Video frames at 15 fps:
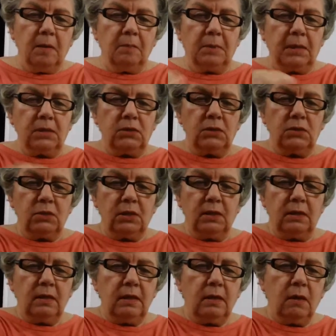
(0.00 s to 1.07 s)
Place it
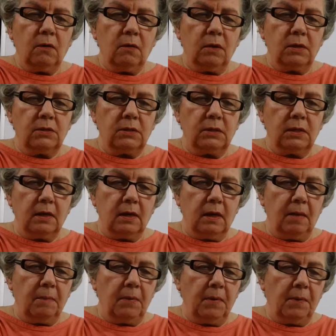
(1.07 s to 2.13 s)
gently across the
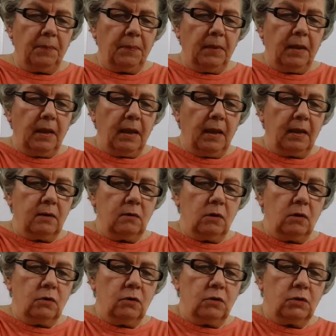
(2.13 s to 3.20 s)
top, and
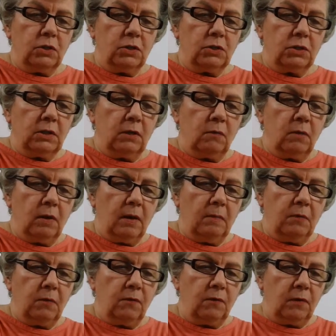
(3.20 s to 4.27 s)
you're just going to rub
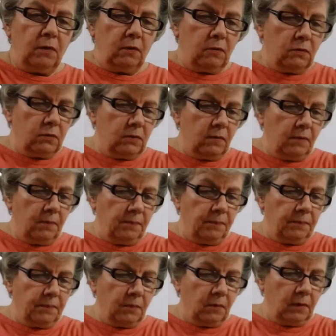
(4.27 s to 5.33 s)
your fingers
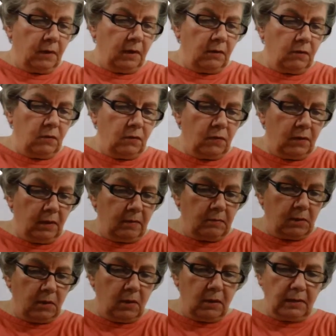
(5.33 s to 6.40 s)
and your thumbs along